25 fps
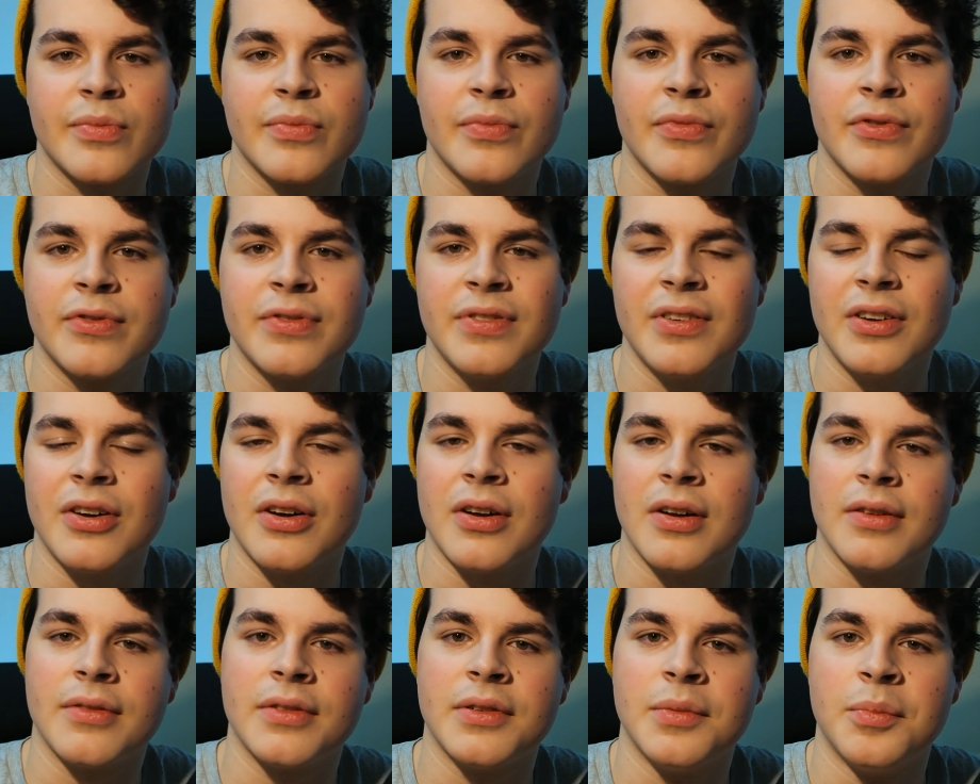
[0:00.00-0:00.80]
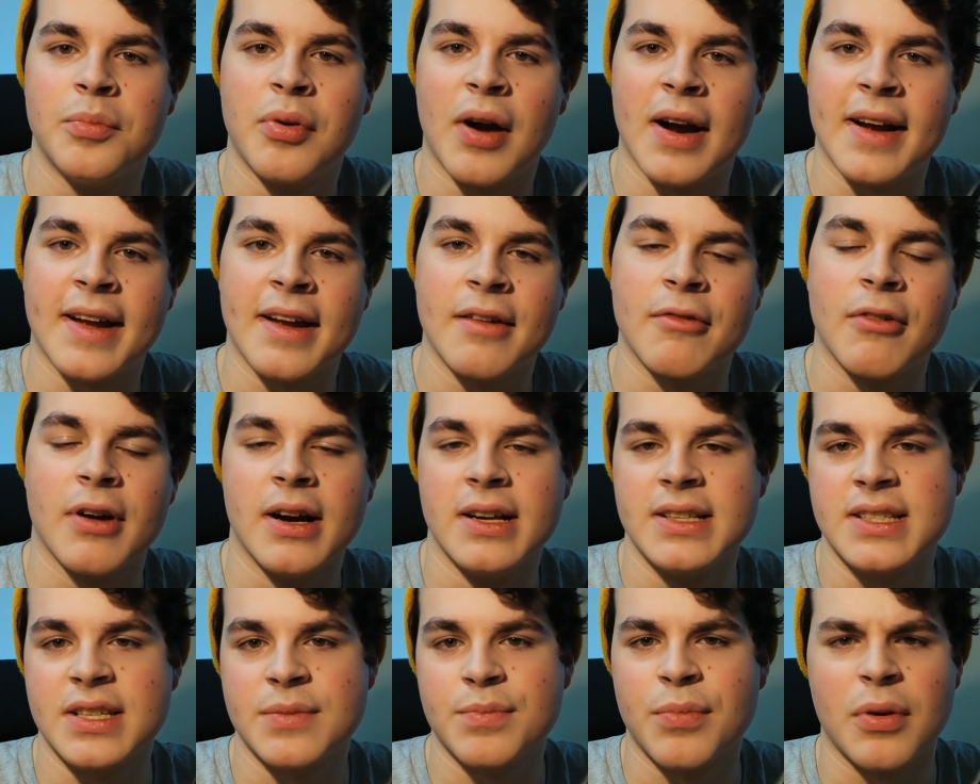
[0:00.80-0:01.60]
for the bragging
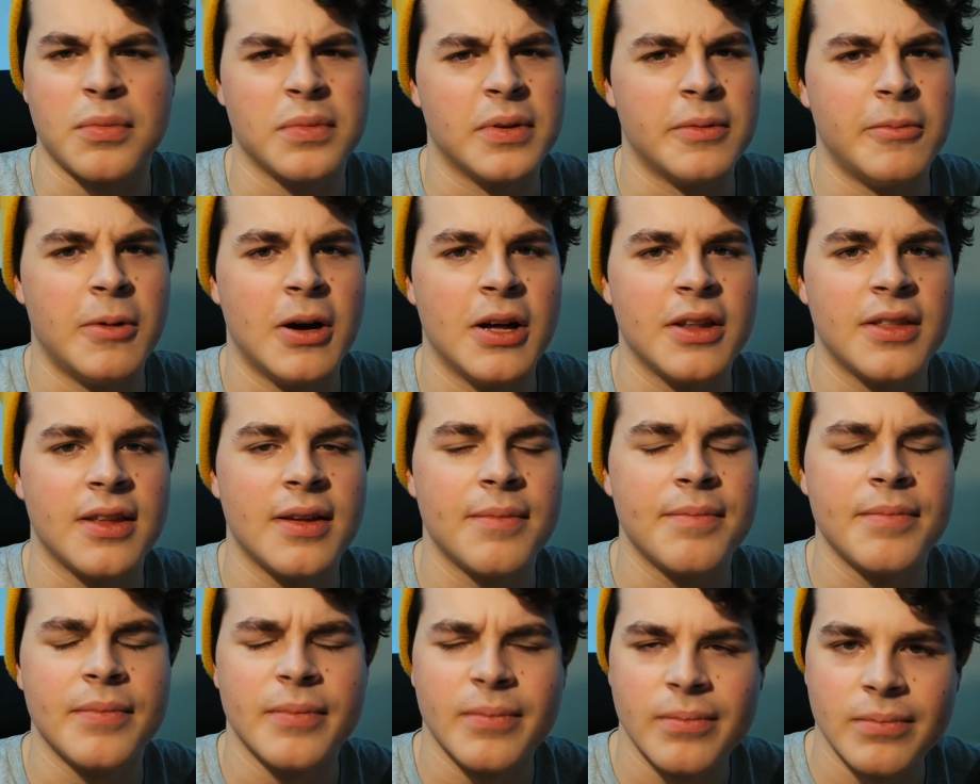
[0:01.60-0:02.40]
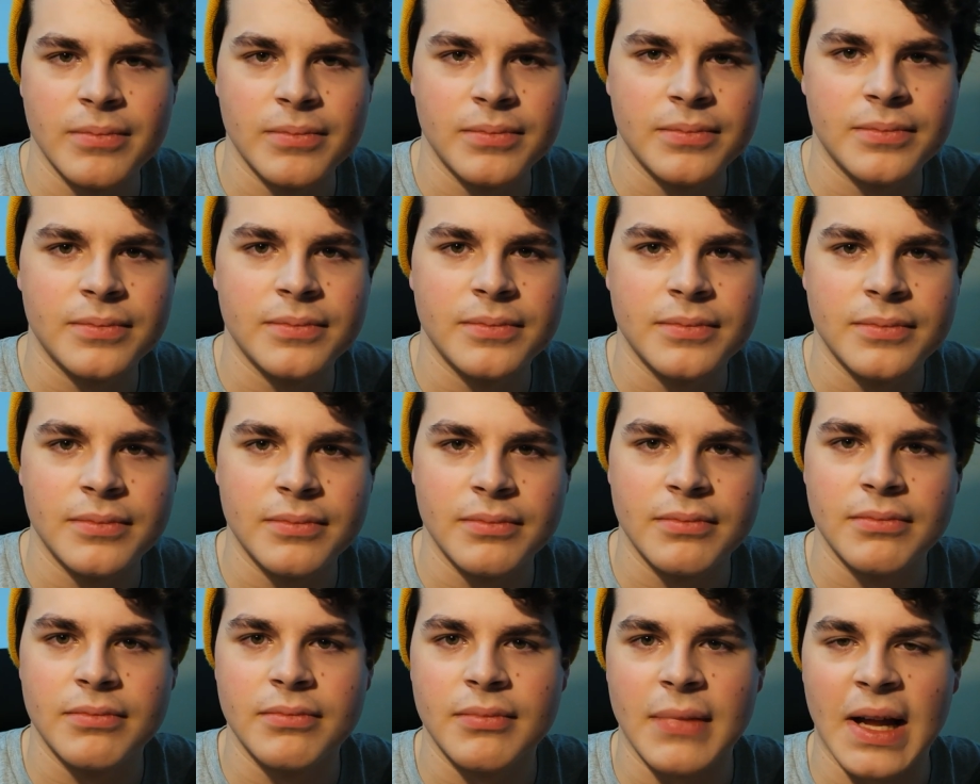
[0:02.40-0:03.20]
rights it's probably worth it,
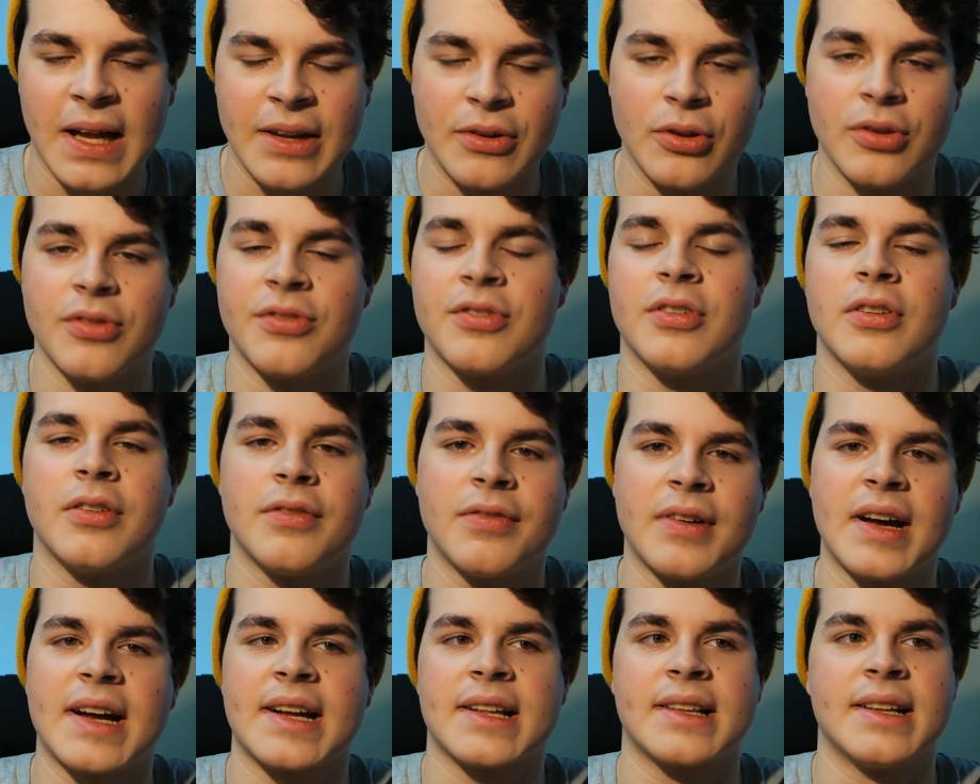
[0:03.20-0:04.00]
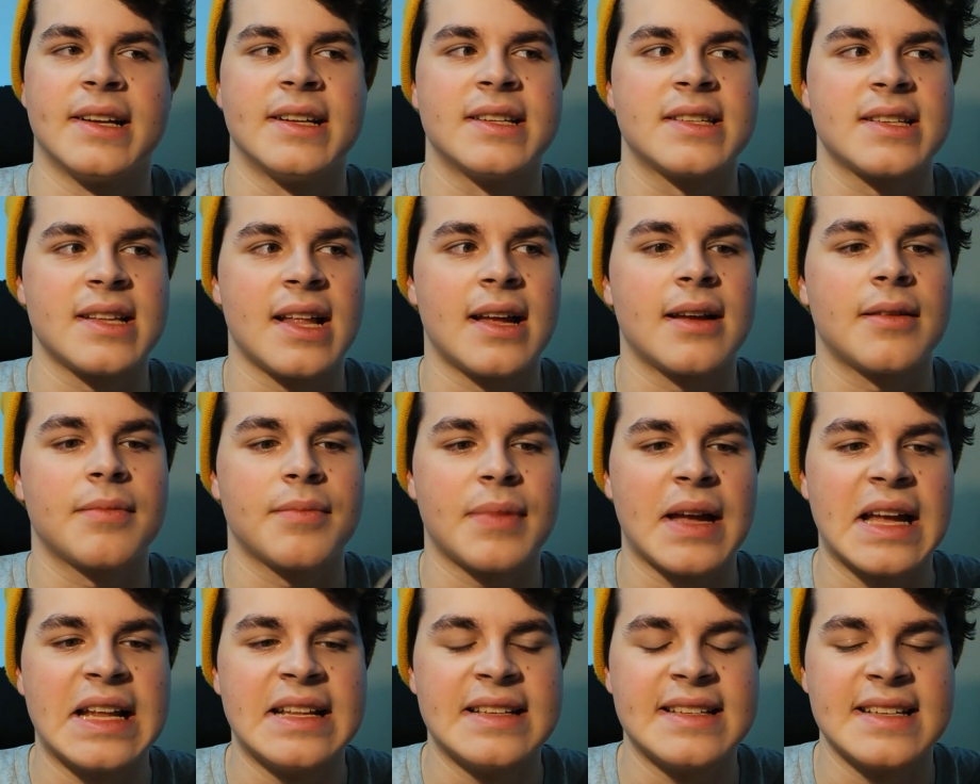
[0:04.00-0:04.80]
and also the fact that it's like
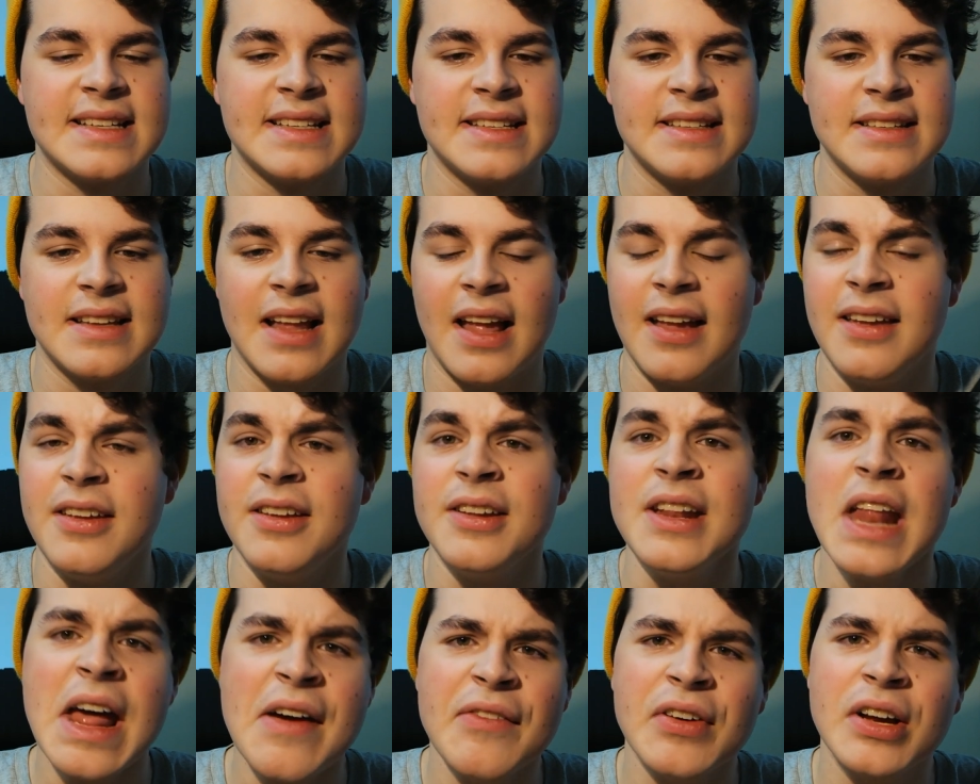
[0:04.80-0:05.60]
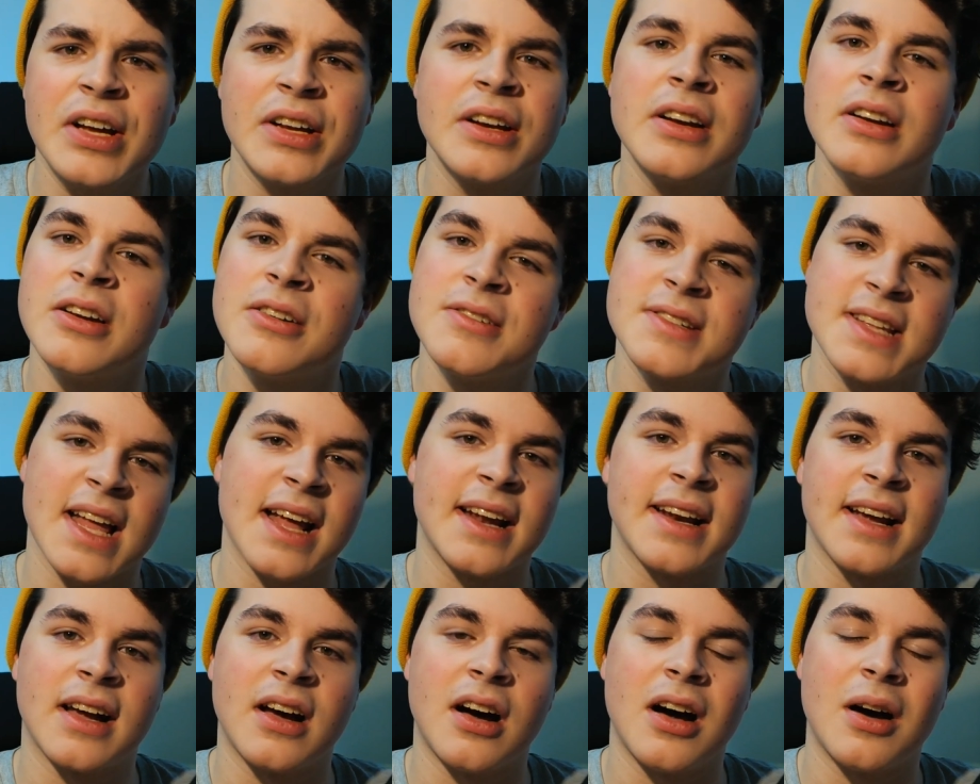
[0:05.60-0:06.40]
painted. Like, you're never going to lose that
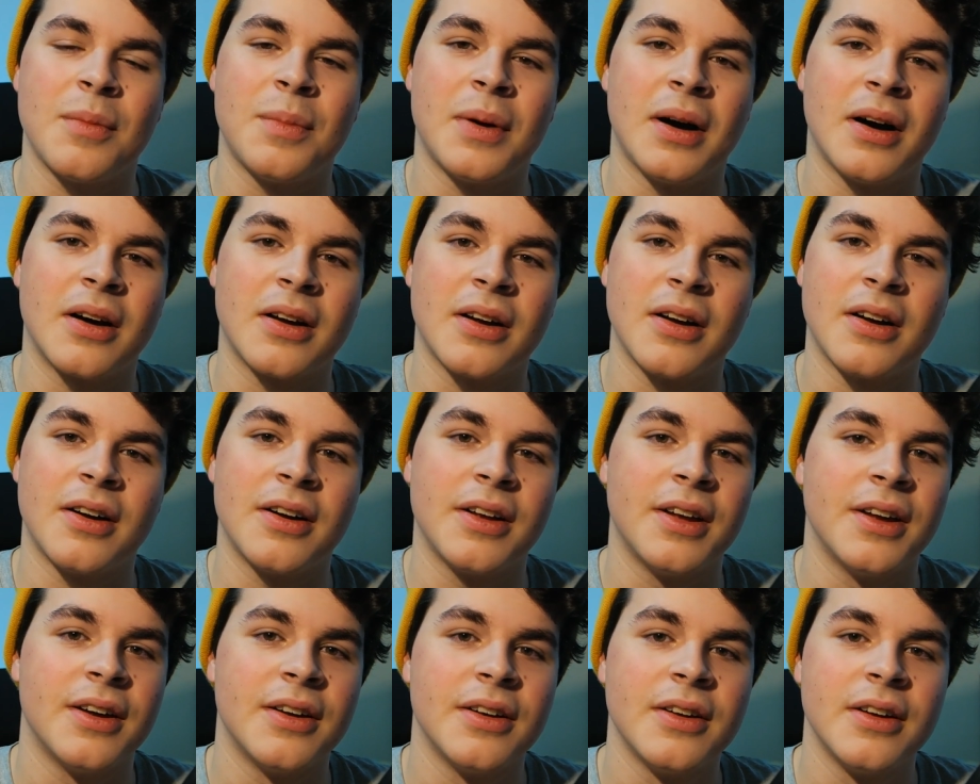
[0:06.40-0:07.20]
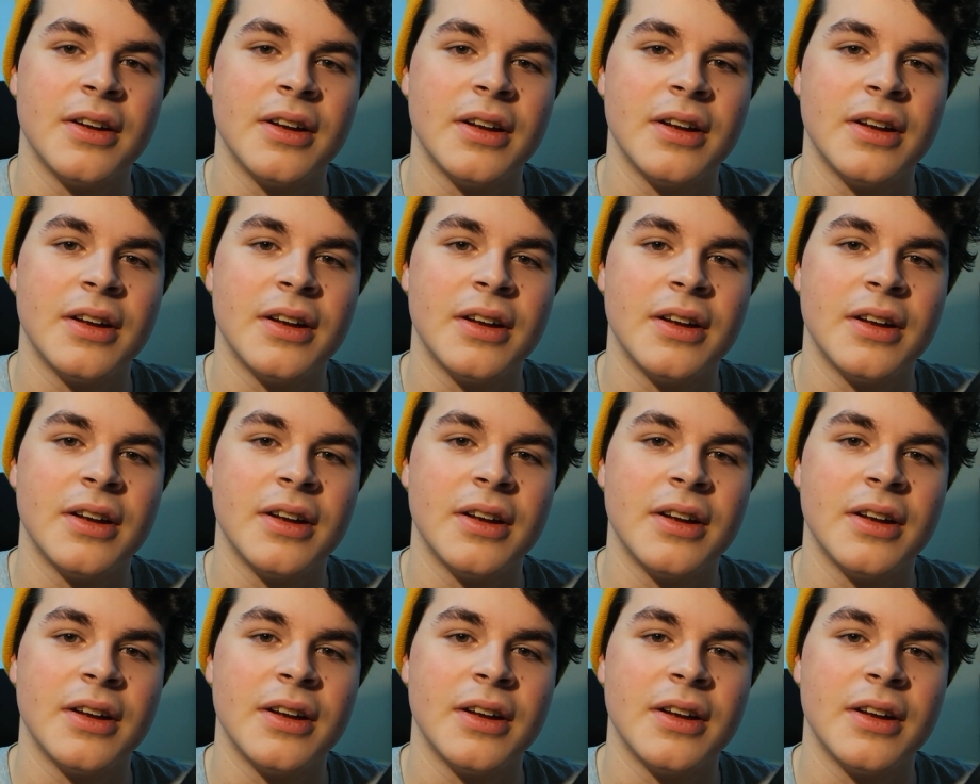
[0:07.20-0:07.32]
in a car park, are you?